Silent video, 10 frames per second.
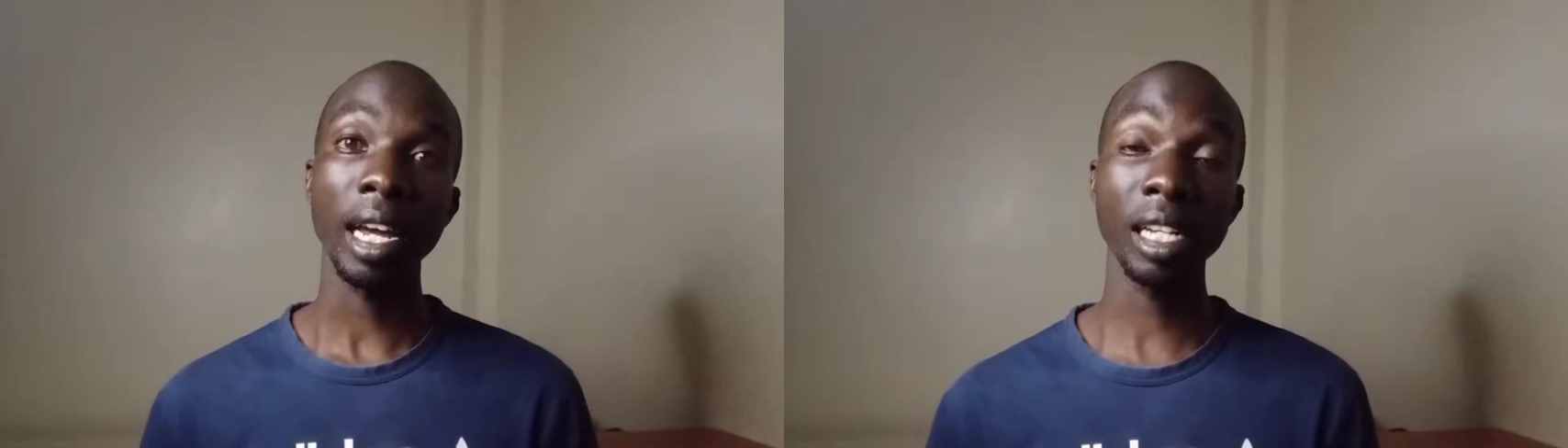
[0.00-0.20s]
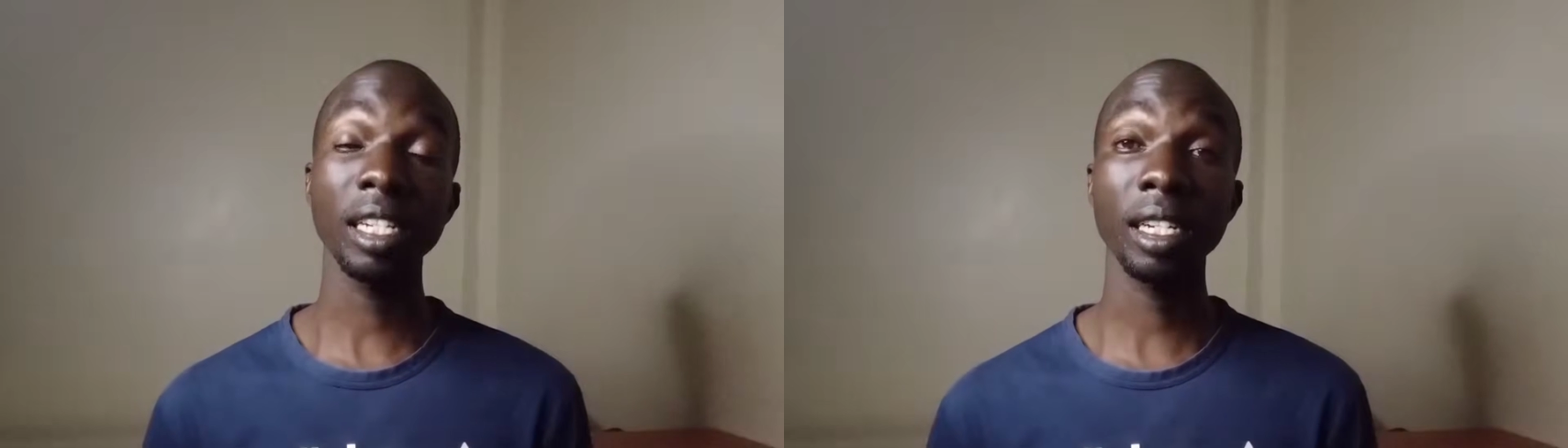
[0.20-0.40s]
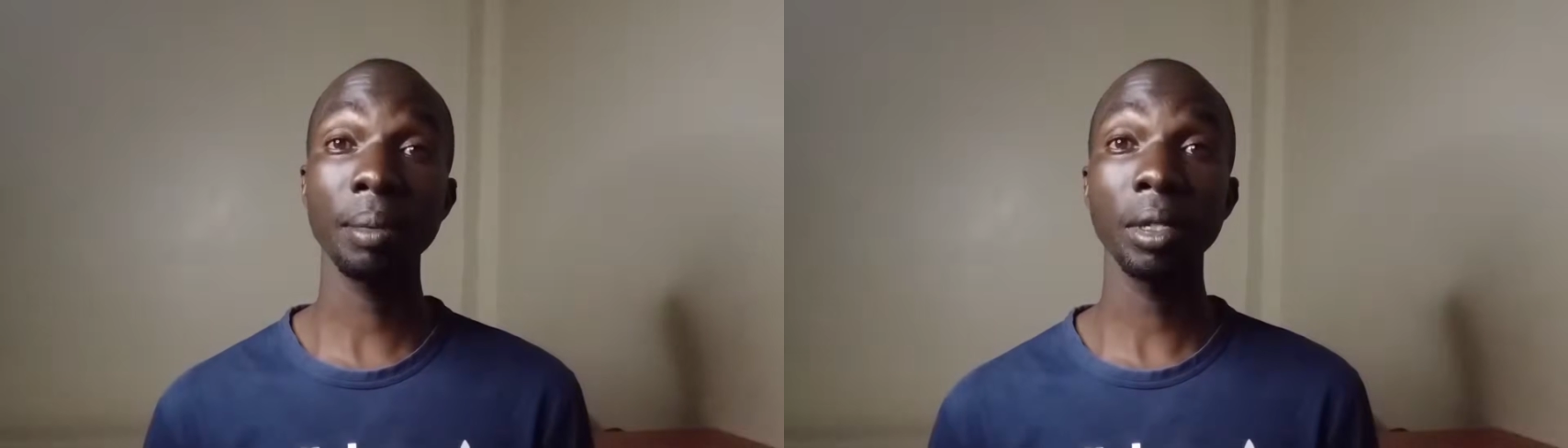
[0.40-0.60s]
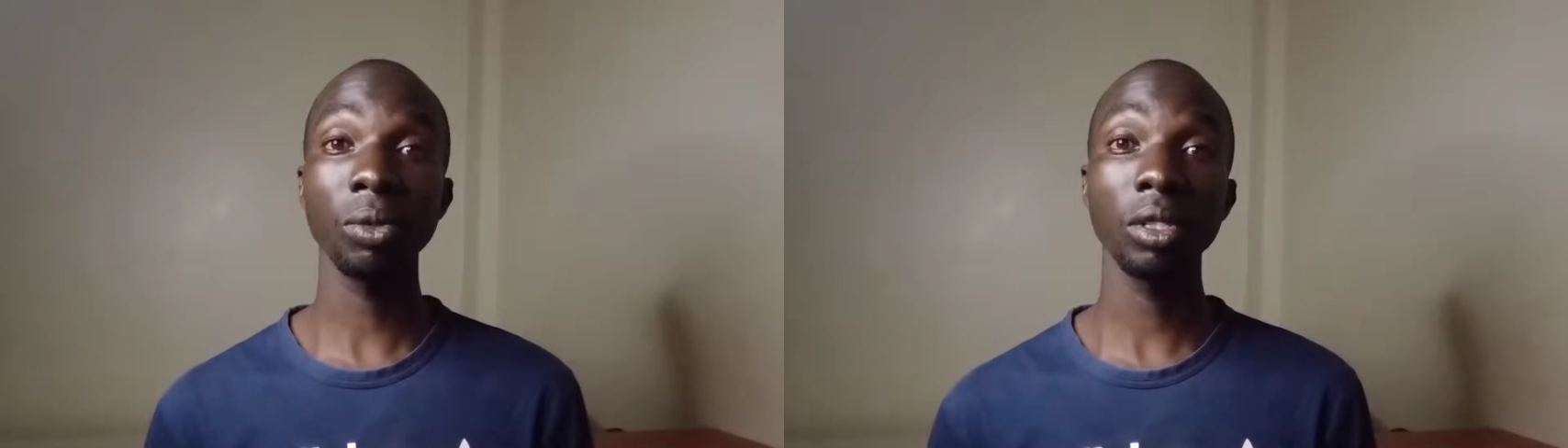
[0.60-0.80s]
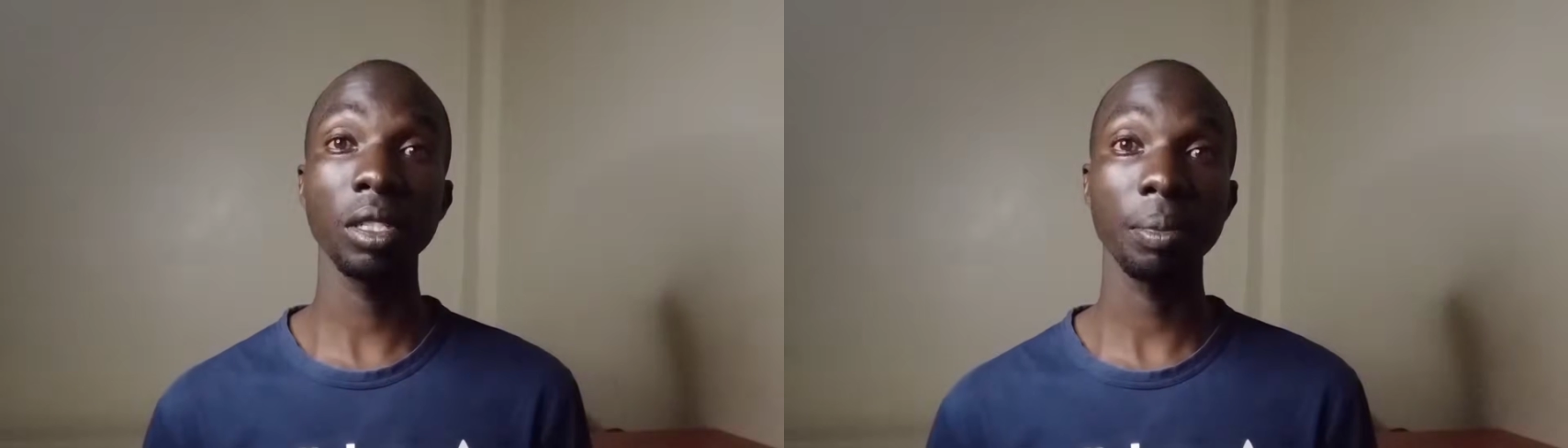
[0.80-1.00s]
Another
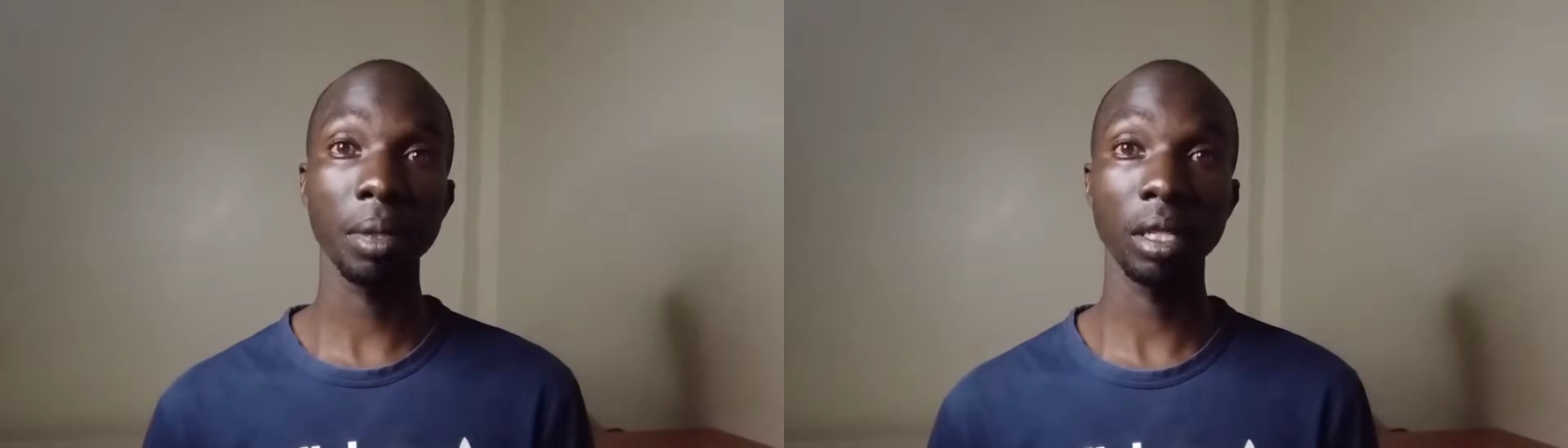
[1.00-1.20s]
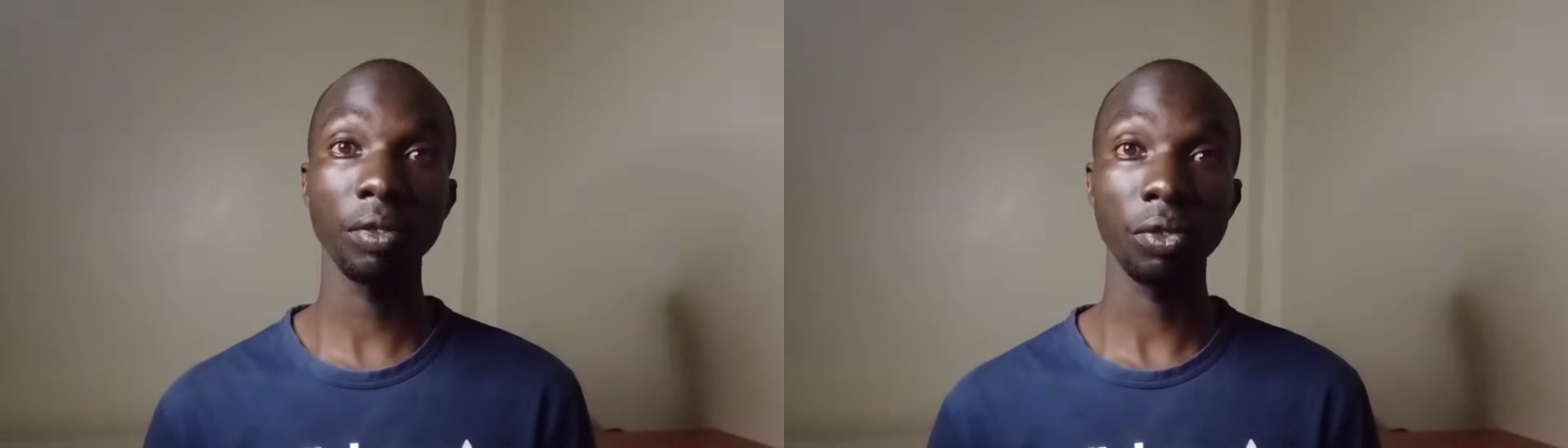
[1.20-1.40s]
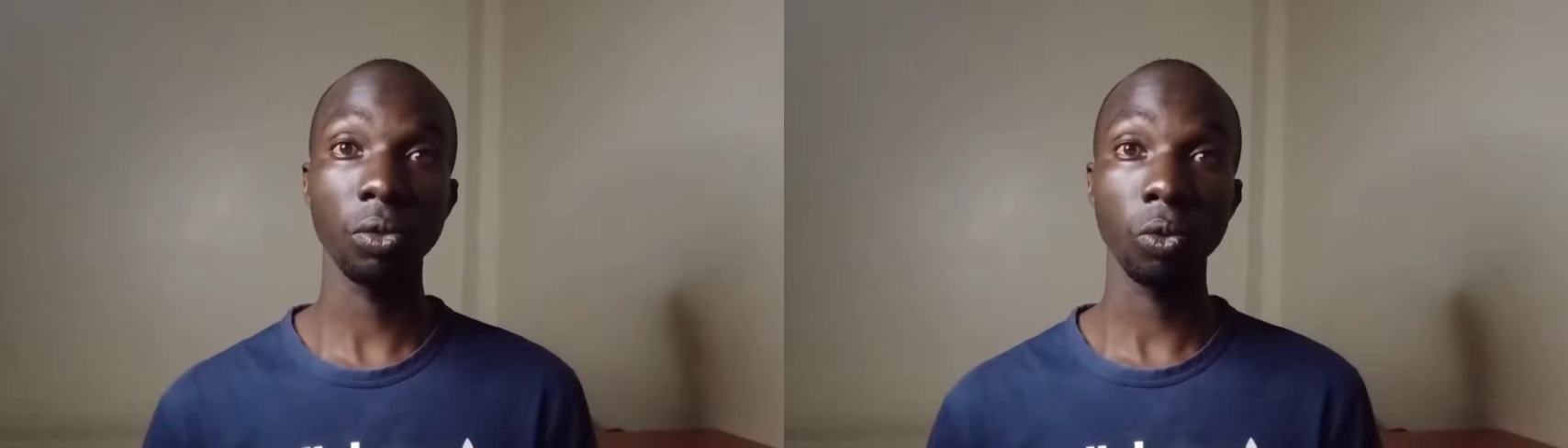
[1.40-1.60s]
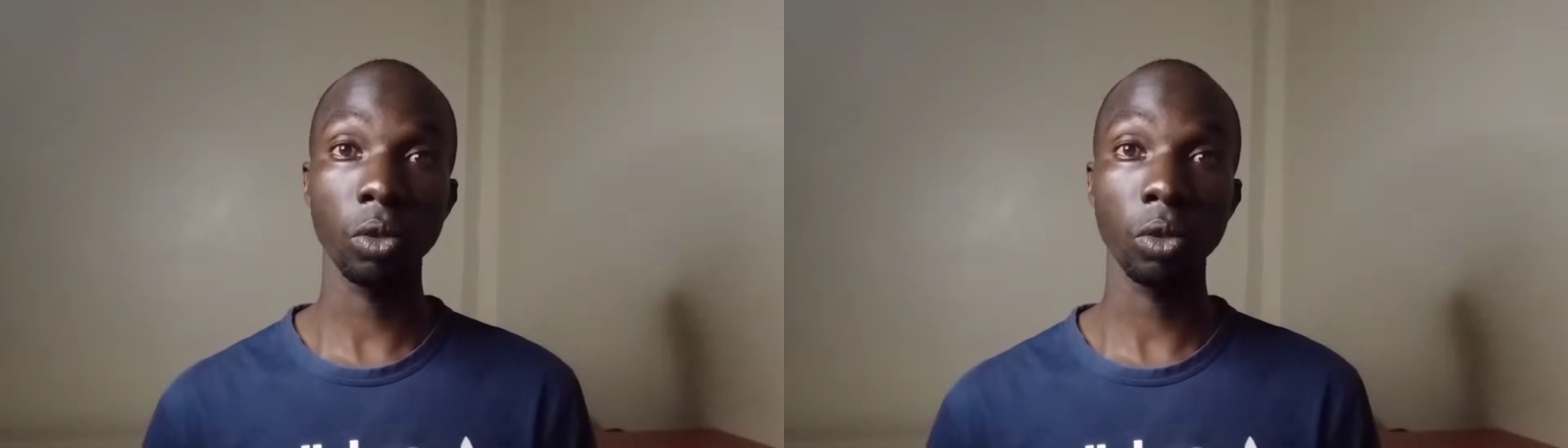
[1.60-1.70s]
company which I believe